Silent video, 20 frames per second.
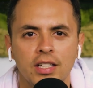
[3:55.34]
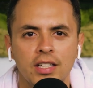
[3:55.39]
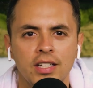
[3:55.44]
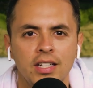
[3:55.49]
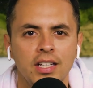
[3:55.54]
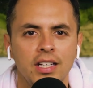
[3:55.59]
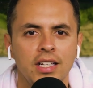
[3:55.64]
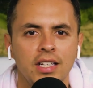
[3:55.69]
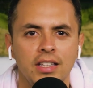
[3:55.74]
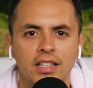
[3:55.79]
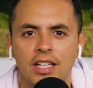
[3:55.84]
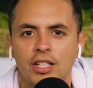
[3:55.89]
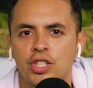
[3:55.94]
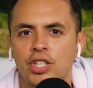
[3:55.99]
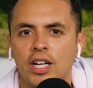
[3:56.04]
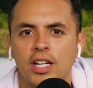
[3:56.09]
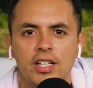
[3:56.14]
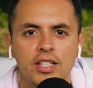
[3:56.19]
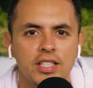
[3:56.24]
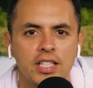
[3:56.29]
and they
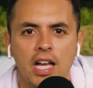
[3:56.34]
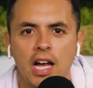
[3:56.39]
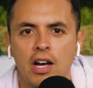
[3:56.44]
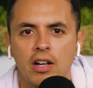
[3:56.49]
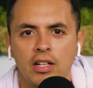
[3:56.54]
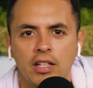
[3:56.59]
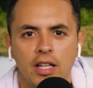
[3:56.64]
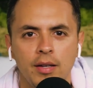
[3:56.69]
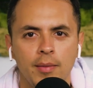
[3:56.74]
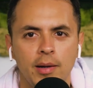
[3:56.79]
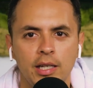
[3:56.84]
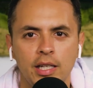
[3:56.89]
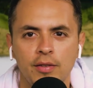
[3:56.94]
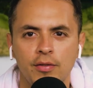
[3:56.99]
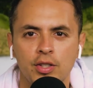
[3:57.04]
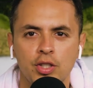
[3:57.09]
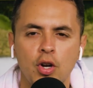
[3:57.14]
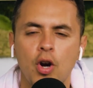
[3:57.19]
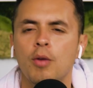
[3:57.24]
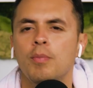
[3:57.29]
check us out and they might give
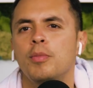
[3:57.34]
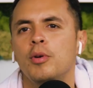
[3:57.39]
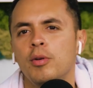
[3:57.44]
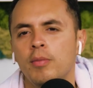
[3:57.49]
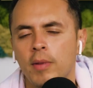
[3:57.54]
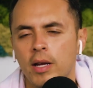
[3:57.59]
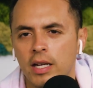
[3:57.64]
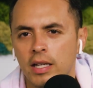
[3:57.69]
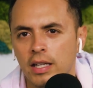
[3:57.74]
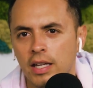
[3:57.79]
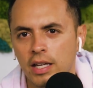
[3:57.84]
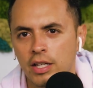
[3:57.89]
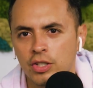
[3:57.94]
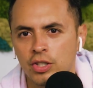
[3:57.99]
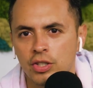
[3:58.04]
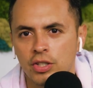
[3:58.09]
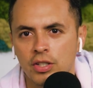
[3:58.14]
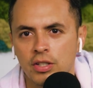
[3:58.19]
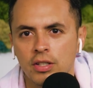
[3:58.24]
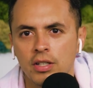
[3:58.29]
us heartburn
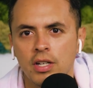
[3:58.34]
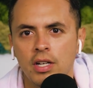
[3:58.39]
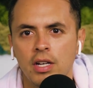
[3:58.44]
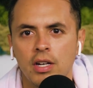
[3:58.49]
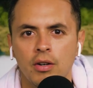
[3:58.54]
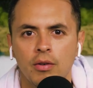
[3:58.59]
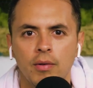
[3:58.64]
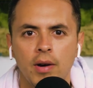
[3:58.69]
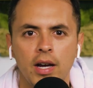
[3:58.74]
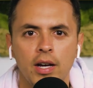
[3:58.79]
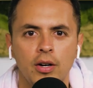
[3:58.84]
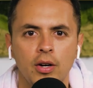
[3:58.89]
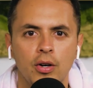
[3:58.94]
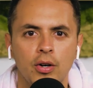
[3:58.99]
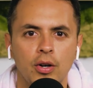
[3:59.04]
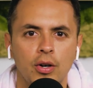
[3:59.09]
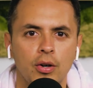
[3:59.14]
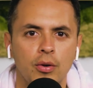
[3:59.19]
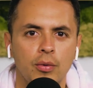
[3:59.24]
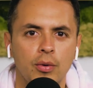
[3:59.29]
medication, right? Or,
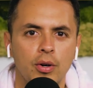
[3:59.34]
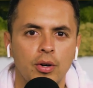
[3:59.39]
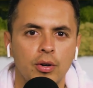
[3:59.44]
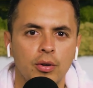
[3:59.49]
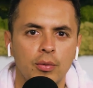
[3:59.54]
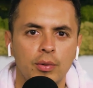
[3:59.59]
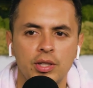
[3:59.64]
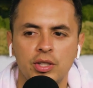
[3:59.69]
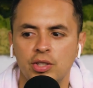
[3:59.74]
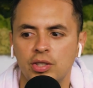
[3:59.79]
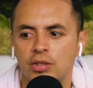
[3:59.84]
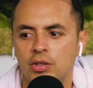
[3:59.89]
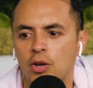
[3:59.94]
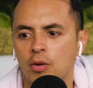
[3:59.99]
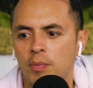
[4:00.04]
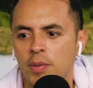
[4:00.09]
or, or we just go